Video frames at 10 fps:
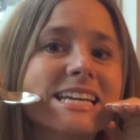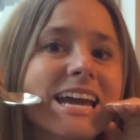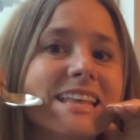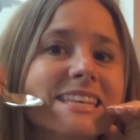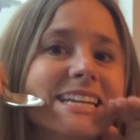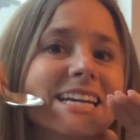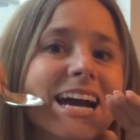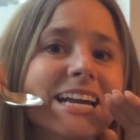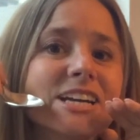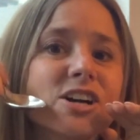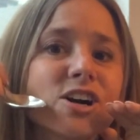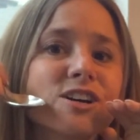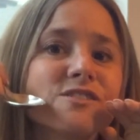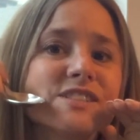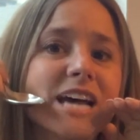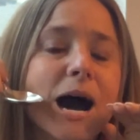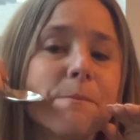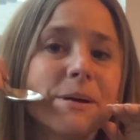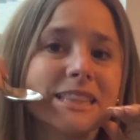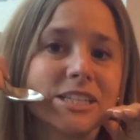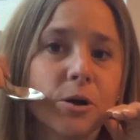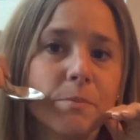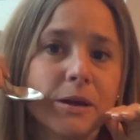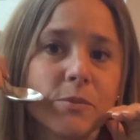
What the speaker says: and then it kind of curves up a little bit.